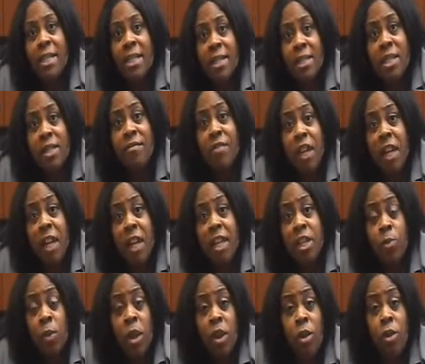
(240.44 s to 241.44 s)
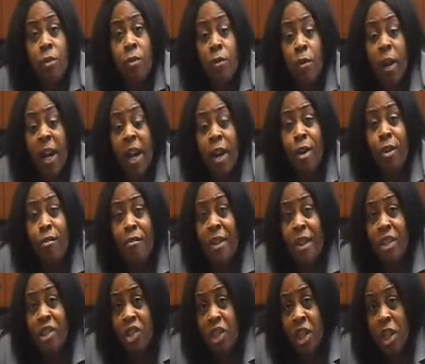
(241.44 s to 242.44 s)
intensive needs, whether for
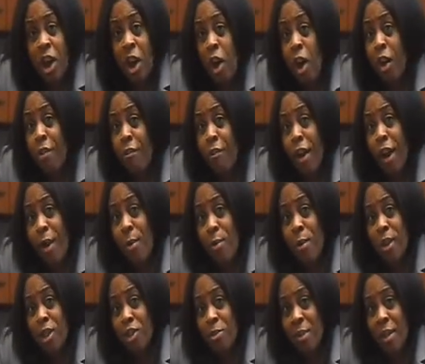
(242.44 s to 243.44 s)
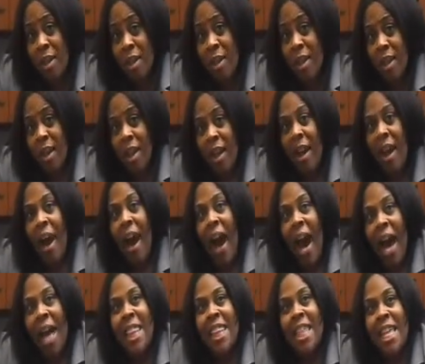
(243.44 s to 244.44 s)
intervention or for enrichment,
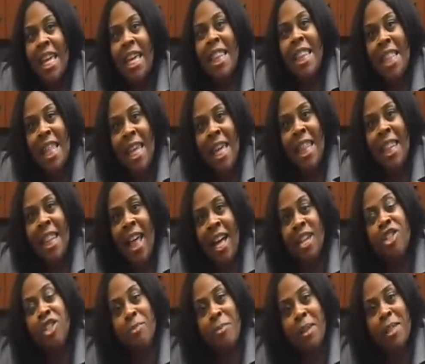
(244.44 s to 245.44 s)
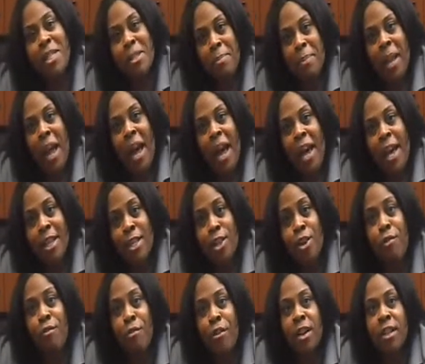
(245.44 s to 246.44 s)
I think then that should be supplied.
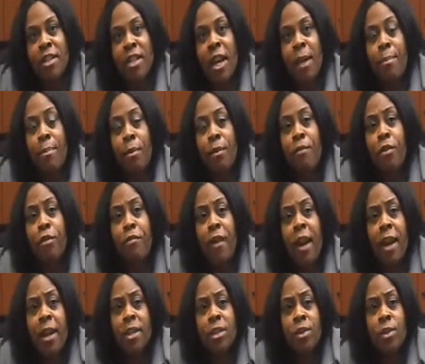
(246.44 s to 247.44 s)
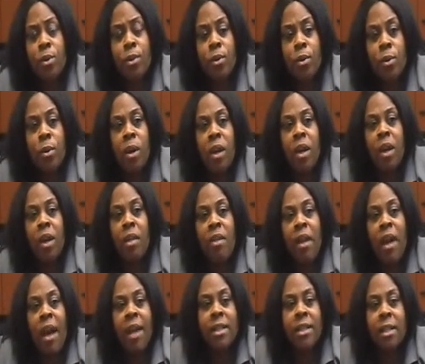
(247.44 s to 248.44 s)
So for example, if you find a school
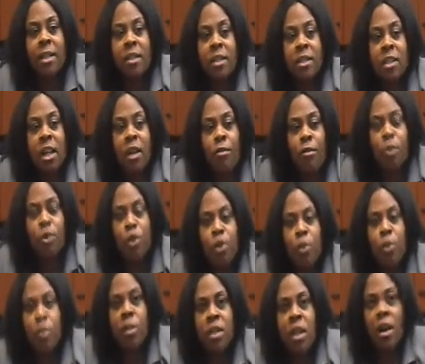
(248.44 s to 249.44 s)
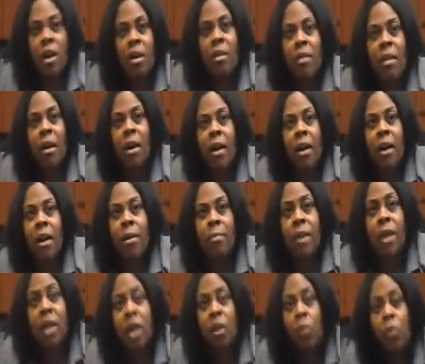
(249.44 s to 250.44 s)
that has several students that are
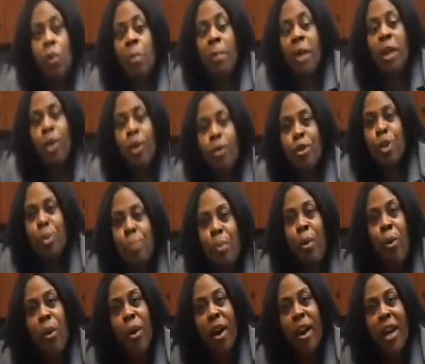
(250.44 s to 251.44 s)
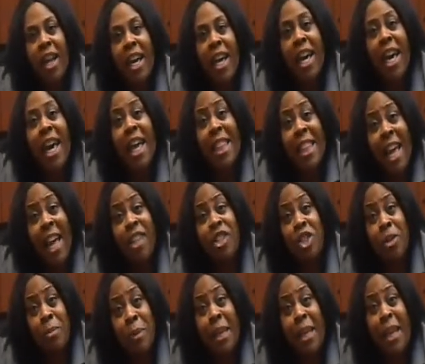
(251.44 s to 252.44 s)
needing remedial support, they
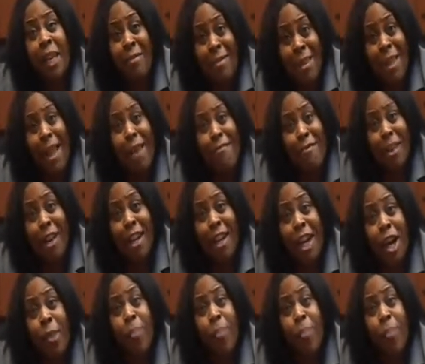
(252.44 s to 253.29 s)
should be given that funding